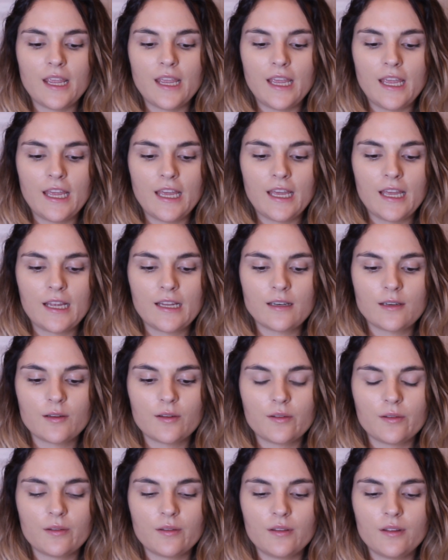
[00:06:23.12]

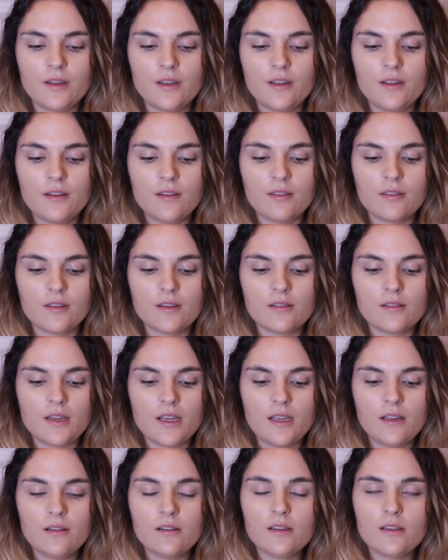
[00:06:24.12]
And the
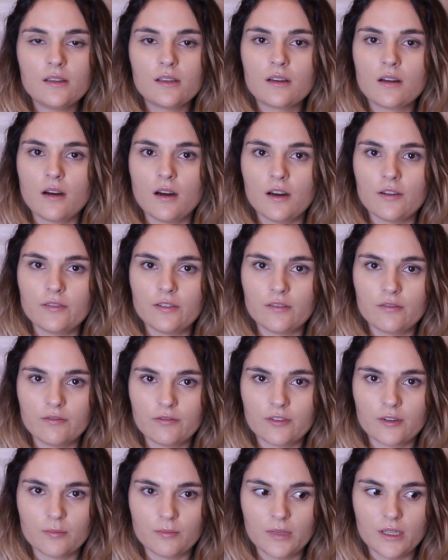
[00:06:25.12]
nail in the coffin
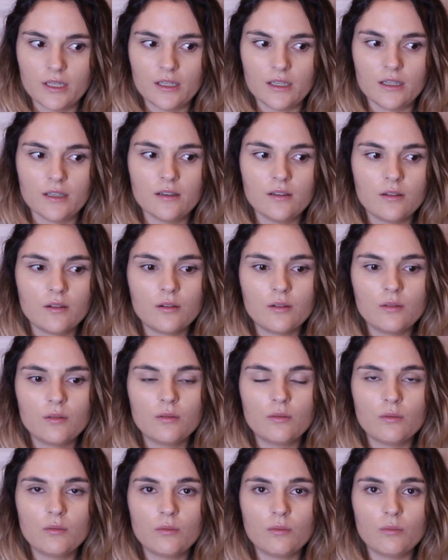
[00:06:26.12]
for me
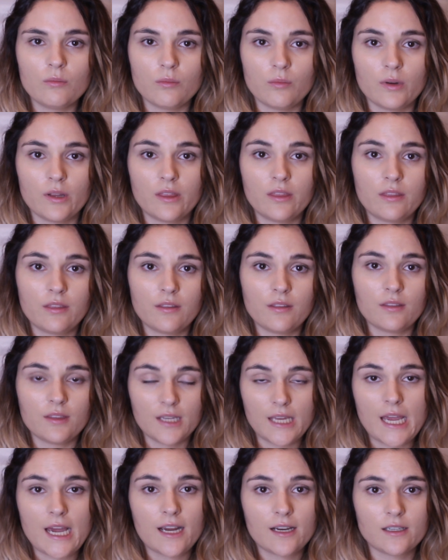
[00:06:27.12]
with
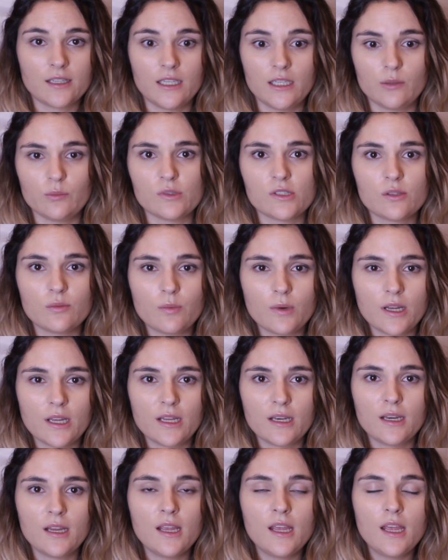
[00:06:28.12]
the acne was
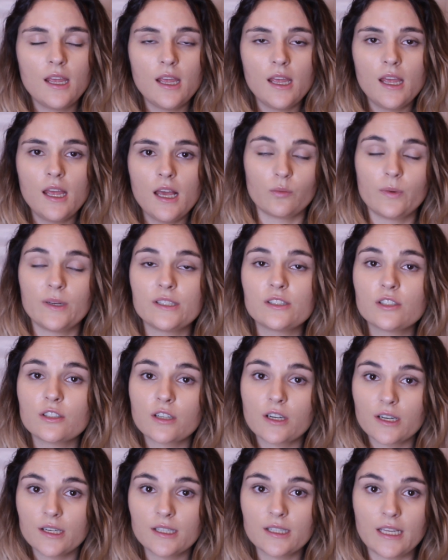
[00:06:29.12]
when we took
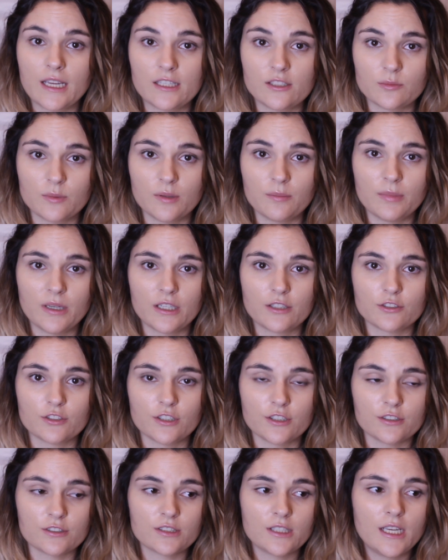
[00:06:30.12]
our engagement
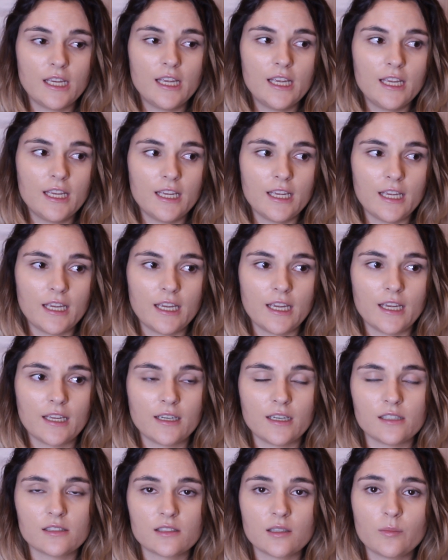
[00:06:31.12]
pictures,
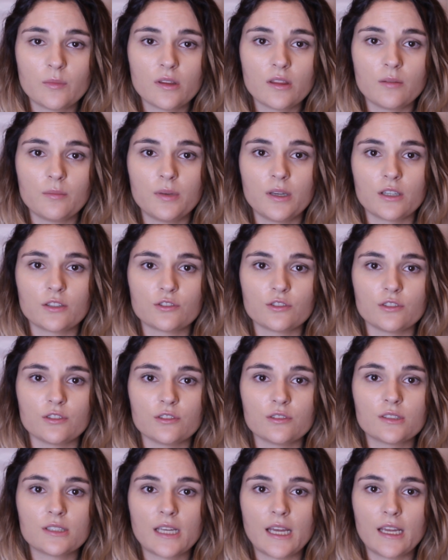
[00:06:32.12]
and in some of the
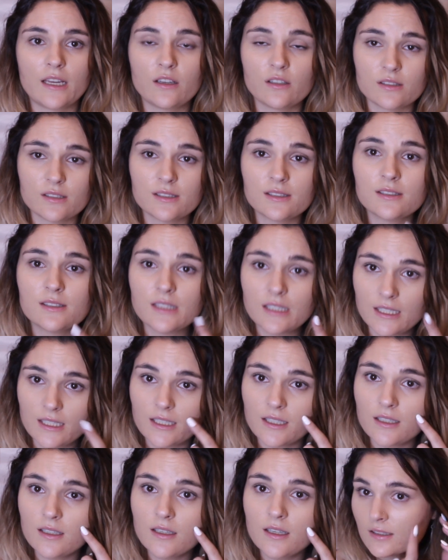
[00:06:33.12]
pictures I could
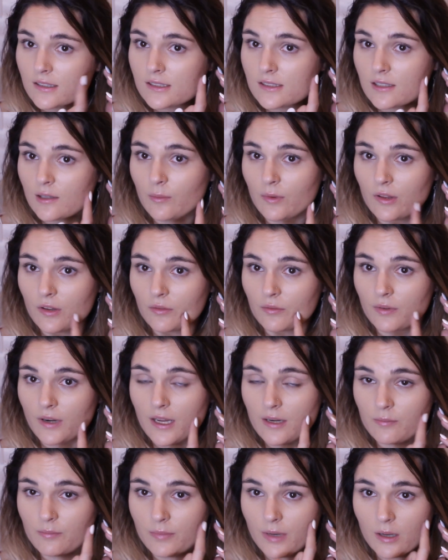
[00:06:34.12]
see some of the
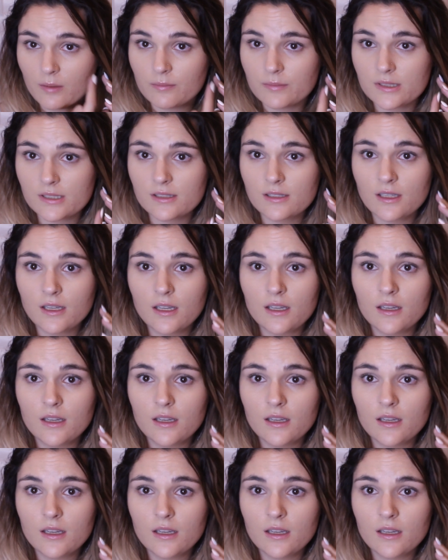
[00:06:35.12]
red bumps